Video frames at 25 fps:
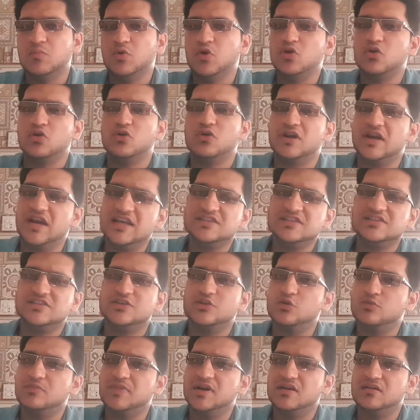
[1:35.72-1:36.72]
more or
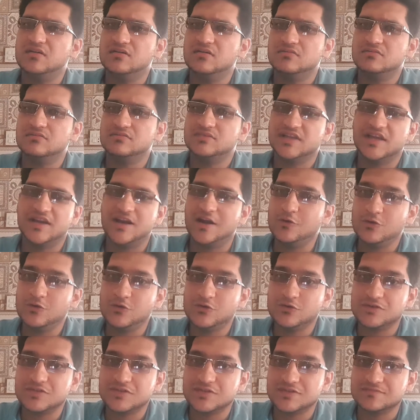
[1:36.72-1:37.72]
less humid than
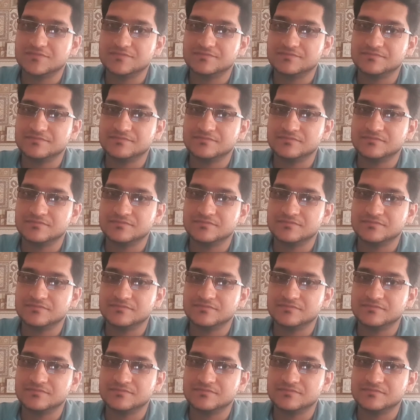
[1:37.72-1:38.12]
outdoors.